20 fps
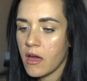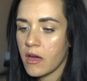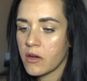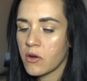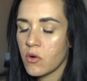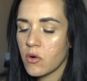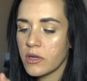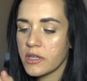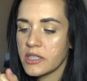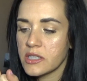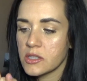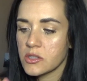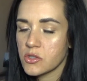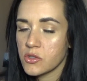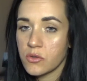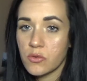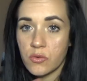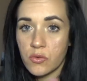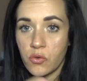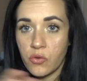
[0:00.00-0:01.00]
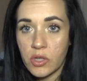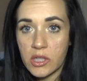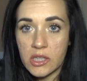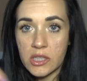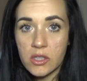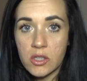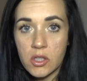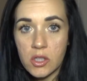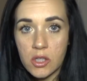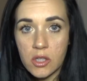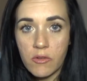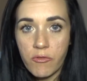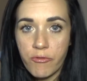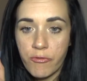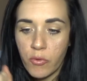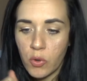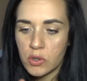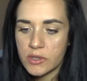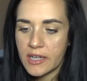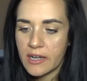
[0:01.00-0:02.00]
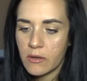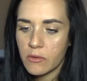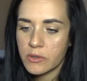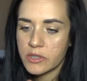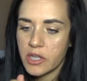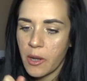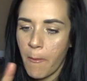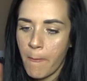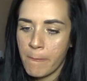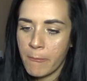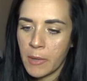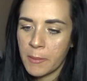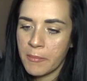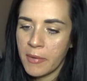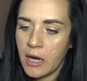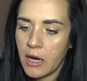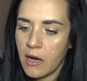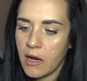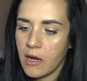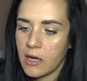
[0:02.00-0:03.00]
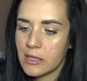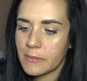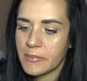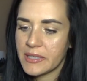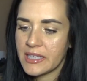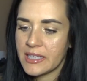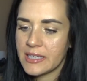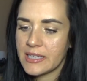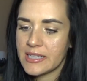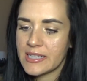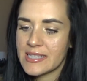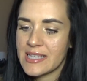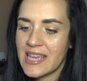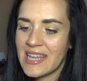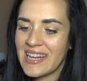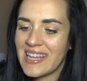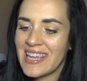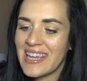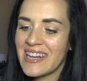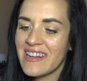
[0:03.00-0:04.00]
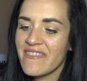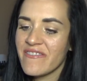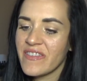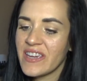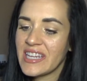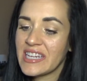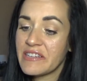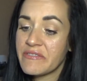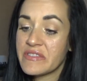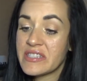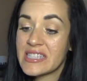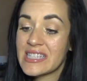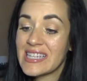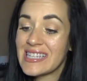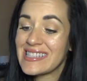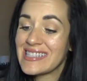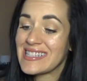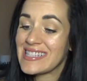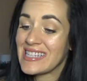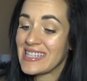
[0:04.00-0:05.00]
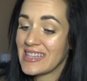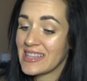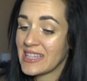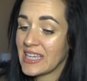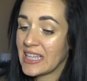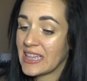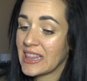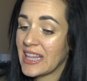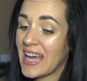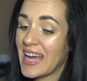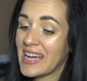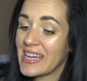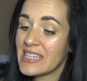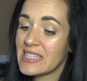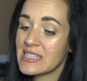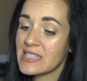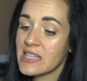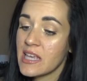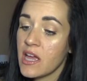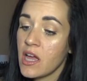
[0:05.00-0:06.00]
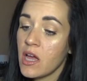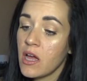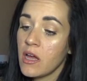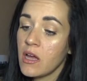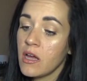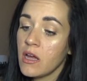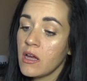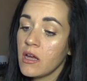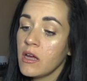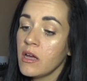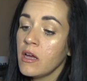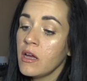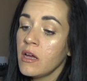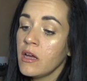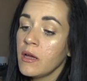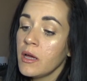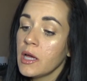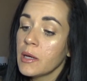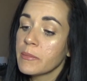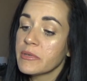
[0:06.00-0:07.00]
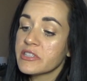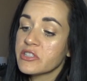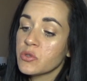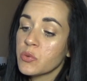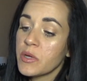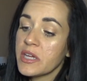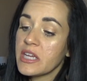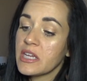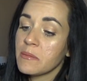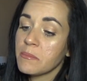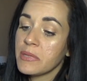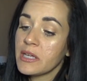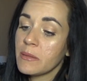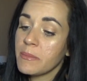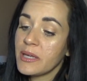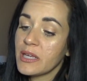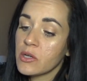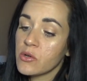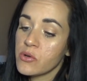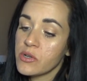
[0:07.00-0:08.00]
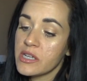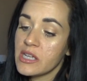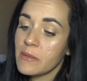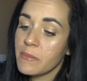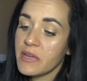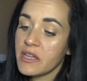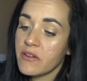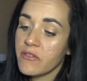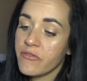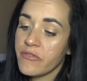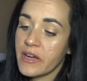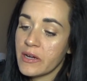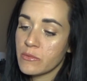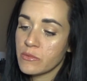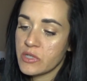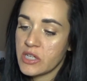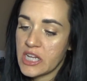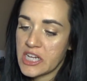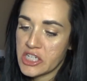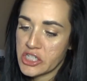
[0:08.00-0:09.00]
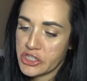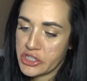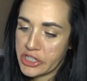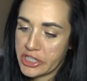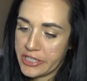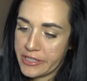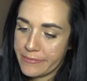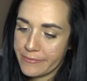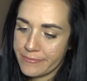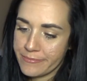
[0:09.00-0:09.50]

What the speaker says: According to the little fold-out Movavi, it is an innovative skin tint that lies between BB cream and foundation.